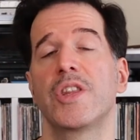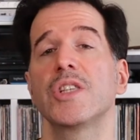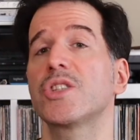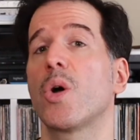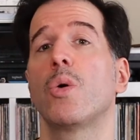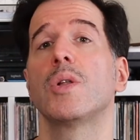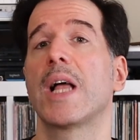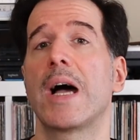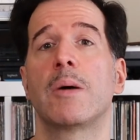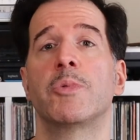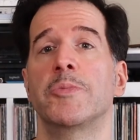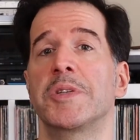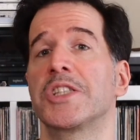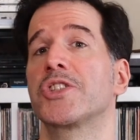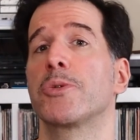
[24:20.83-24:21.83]
This whole
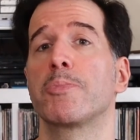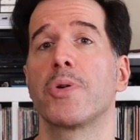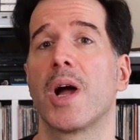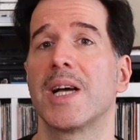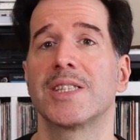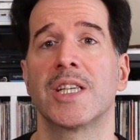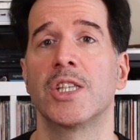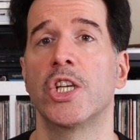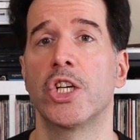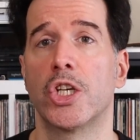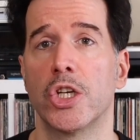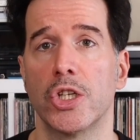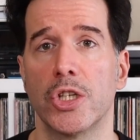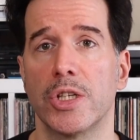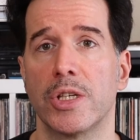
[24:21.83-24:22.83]
album is surprisingly
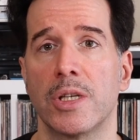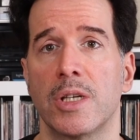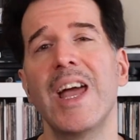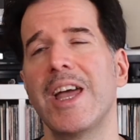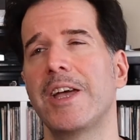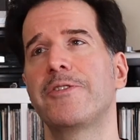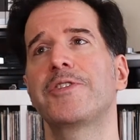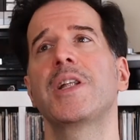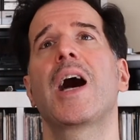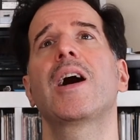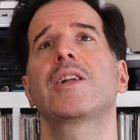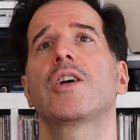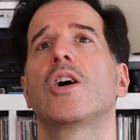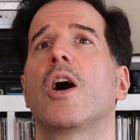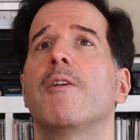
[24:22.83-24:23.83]
good. If
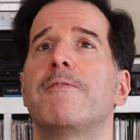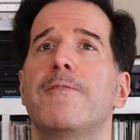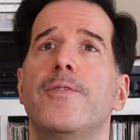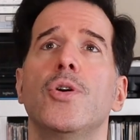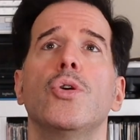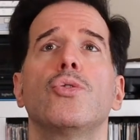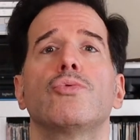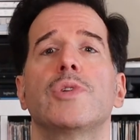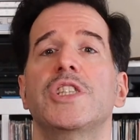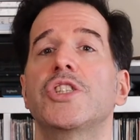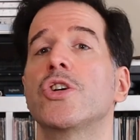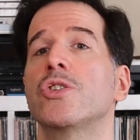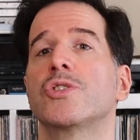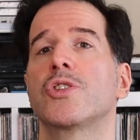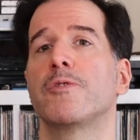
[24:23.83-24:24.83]
not a full
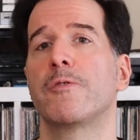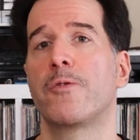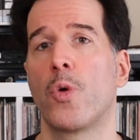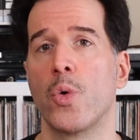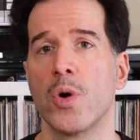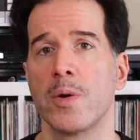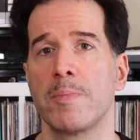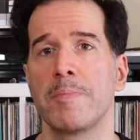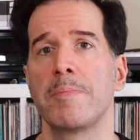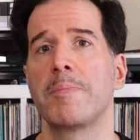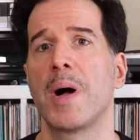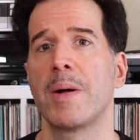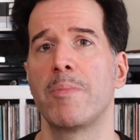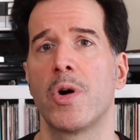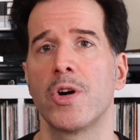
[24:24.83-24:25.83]
return to form
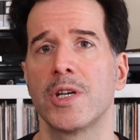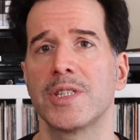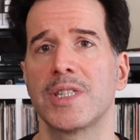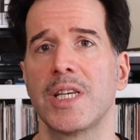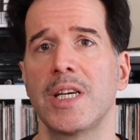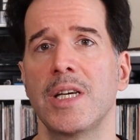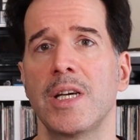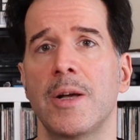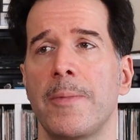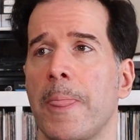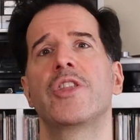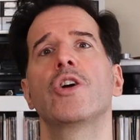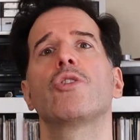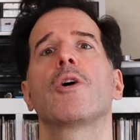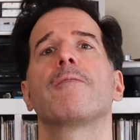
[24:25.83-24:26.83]
by Morrissey,
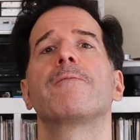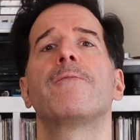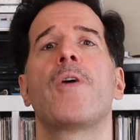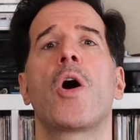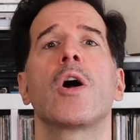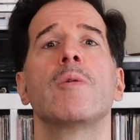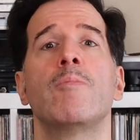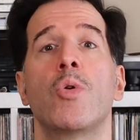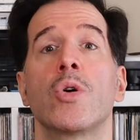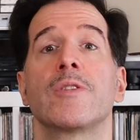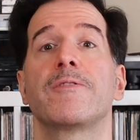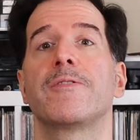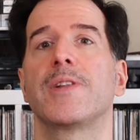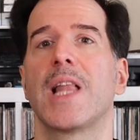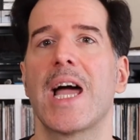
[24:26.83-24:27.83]
there are far more
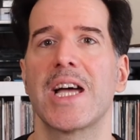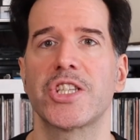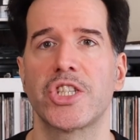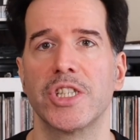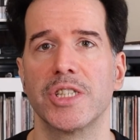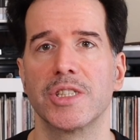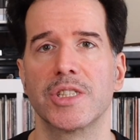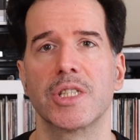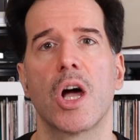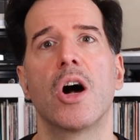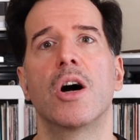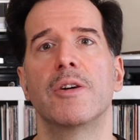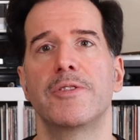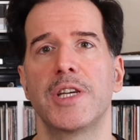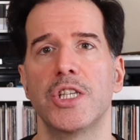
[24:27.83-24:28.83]
flashes
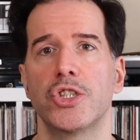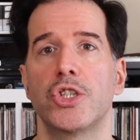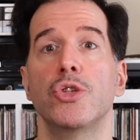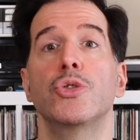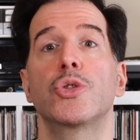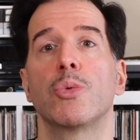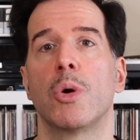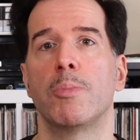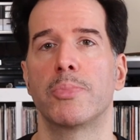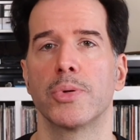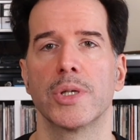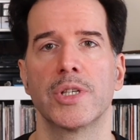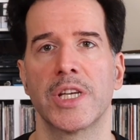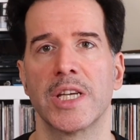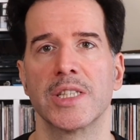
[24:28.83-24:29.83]
of his usual
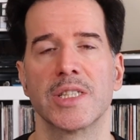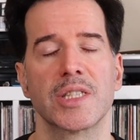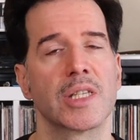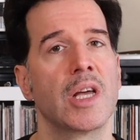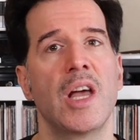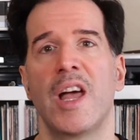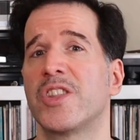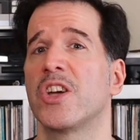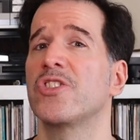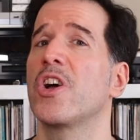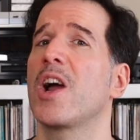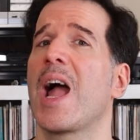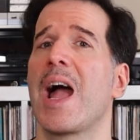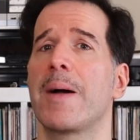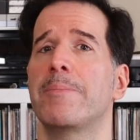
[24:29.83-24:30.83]
brilliance than
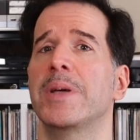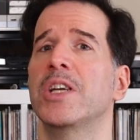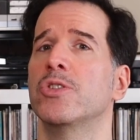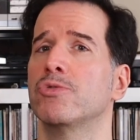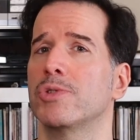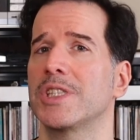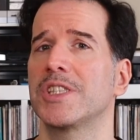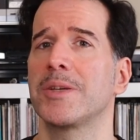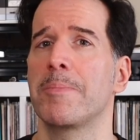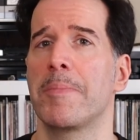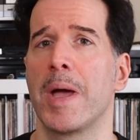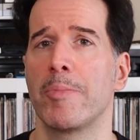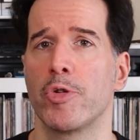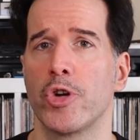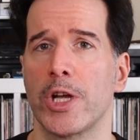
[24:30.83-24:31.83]
there have been in recent
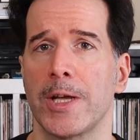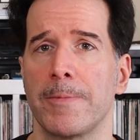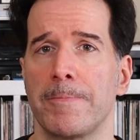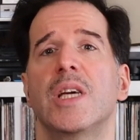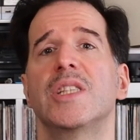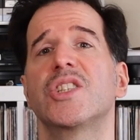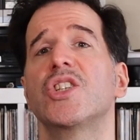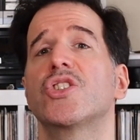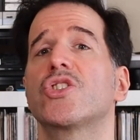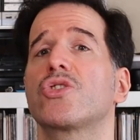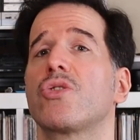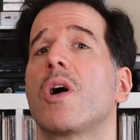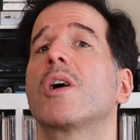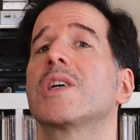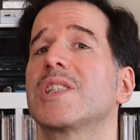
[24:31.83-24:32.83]
memory. It's his
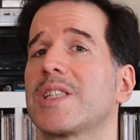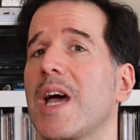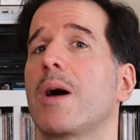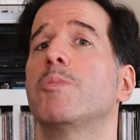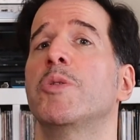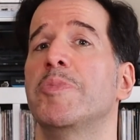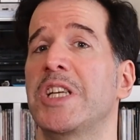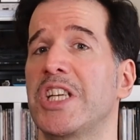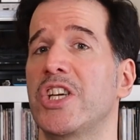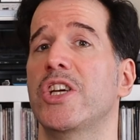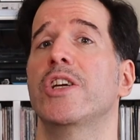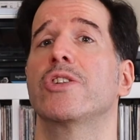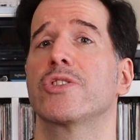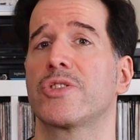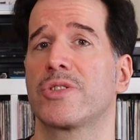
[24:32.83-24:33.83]
strongest album in
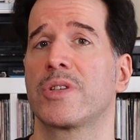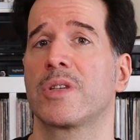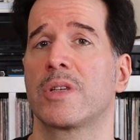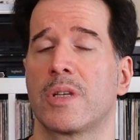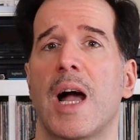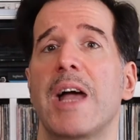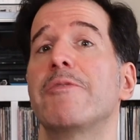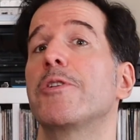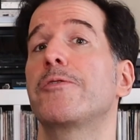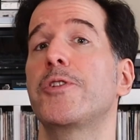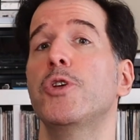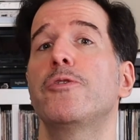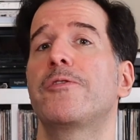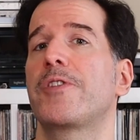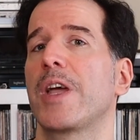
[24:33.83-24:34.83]
years. I have a
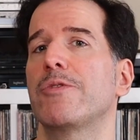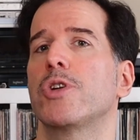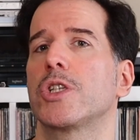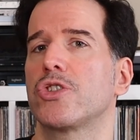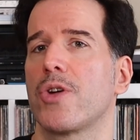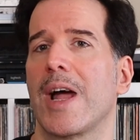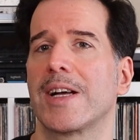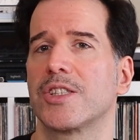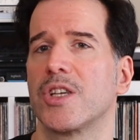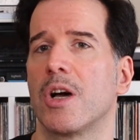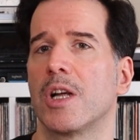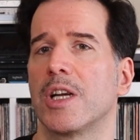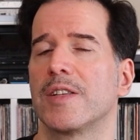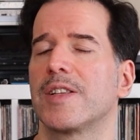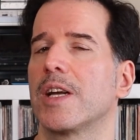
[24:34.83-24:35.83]
few favorite tracks
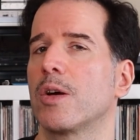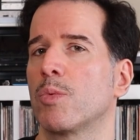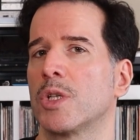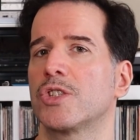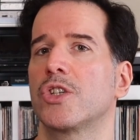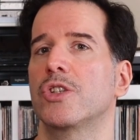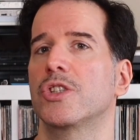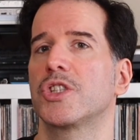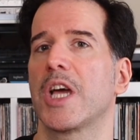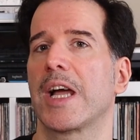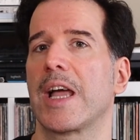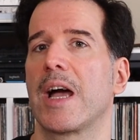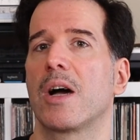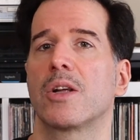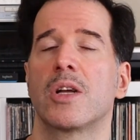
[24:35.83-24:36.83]
on it that I want you to
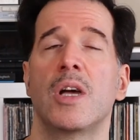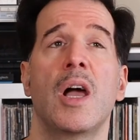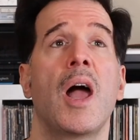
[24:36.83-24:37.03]
check out.